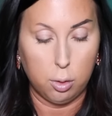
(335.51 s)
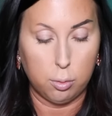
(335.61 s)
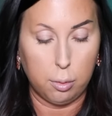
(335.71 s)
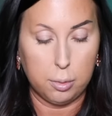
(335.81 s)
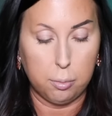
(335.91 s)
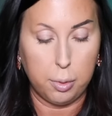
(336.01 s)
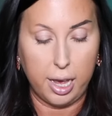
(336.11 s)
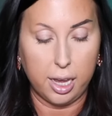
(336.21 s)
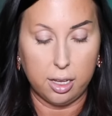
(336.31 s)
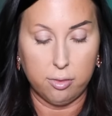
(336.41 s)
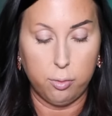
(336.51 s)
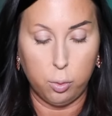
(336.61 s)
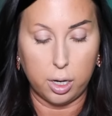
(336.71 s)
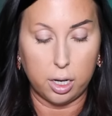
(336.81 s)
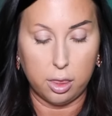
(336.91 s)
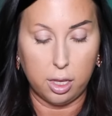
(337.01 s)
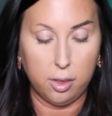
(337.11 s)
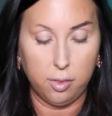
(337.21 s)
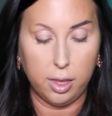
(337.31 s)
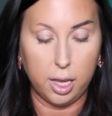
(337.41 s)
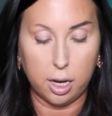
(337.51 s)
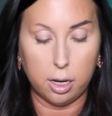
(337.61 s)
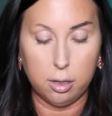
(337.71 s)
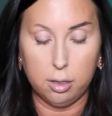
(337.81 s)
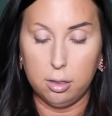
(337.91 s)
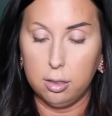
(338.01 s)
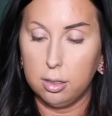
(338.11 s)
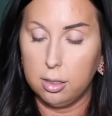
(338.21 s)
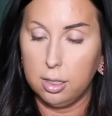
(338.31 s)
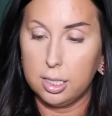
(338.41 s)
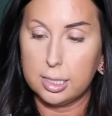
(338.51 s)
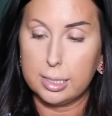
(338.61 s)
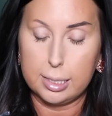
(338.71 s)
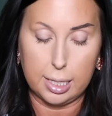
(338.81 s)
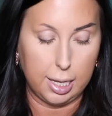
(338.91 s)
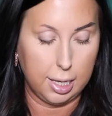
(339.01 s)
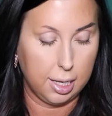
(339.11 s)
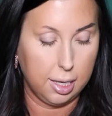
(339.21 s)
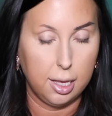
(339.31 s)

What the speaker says: rub it back and forth in there. Let's see.